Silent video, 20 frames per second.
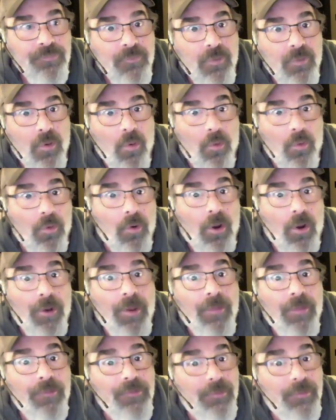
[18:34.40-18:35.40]
or
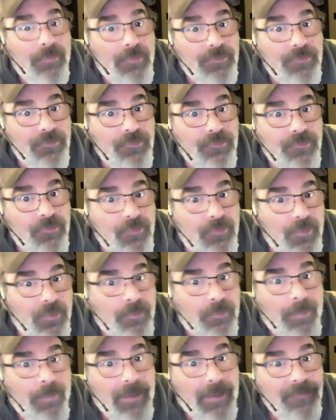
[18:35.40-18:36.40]
another dimension? Do they
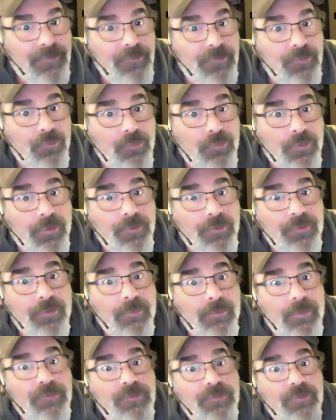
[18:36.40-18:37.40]
pass into another
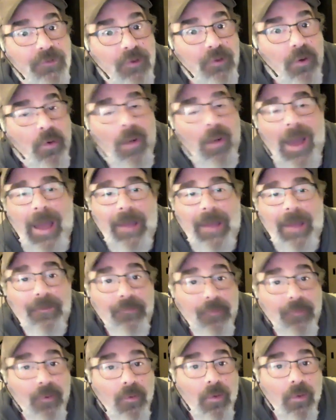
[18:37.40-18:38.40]
dimension and go? I
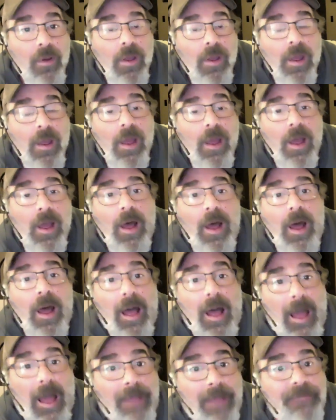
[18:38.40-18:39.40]
don't know.
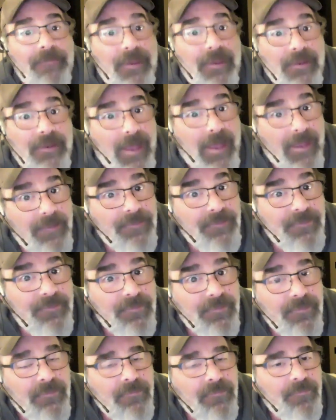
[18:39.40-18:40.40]
I say
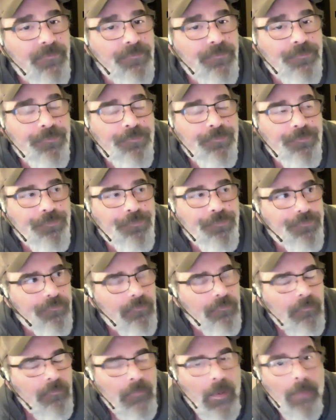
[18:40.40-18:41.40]
yes
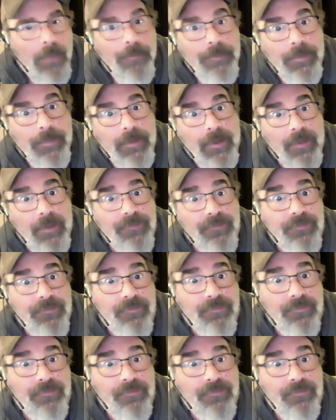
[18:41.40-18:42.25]
because